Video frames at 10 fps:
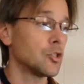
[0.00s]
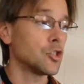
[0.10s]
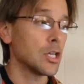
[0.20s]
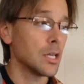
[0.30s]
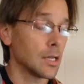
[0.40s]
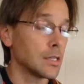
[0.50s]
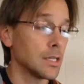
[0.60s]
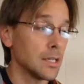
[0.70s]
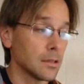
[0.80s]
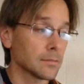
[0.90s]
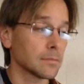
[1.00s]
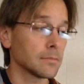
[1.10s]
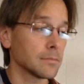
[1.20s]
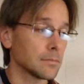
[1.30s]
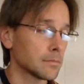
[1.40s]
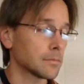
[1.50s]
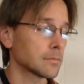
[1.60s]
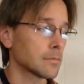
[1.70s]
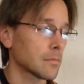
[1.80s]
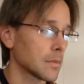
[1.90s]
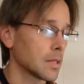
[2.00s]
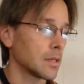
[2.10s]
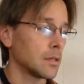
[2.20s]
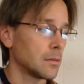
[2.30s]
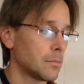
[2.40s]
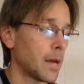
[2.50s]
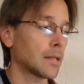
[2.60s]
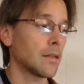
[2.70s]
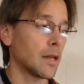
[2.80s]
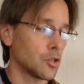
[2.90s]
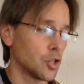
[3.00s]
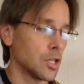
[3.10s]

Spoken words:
G, a D, back to that G,